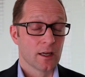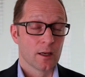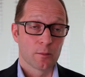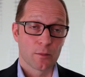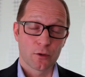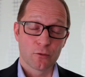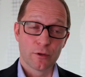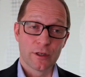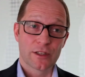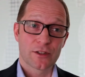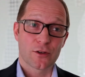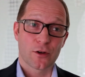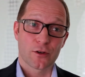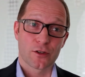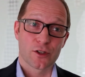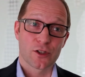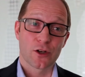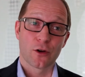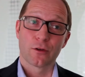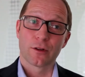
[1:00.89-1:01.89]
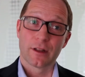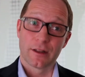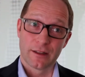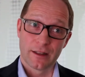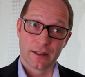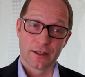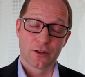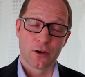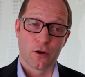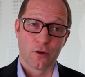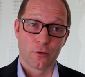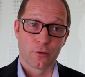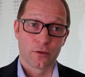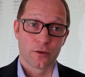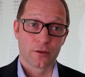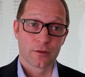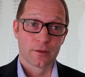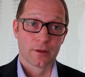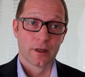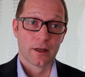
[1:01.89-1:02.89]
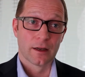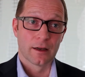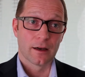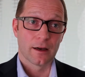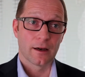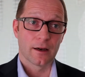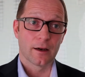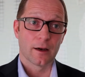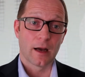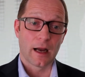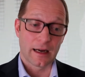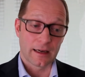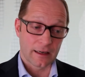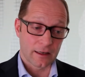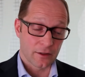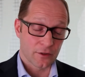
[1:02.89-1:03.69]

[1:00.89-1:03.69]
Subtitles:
but research shows that they don't. And a